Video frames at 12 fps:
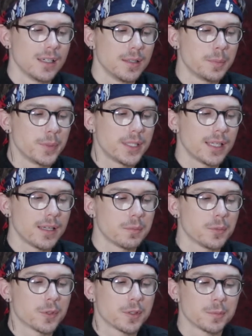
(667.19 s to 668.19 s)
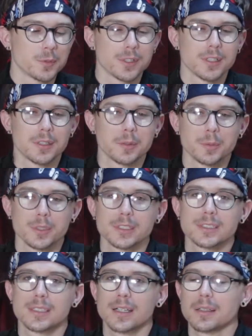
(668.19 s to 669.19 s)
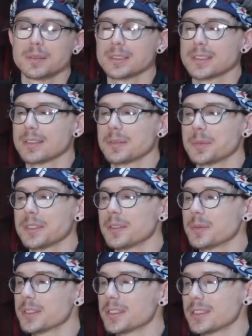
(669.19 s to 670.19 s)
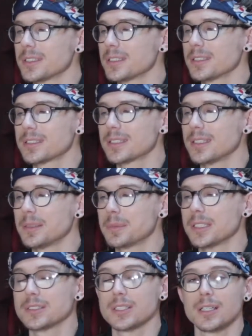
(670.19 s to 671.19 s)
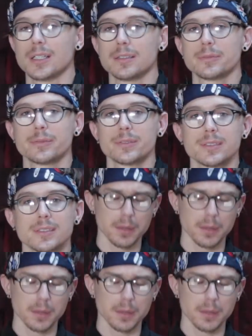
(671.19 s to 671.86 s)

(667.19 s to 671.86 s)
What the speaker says: it became more and more hopeless that I was gonna be able to sleep this off.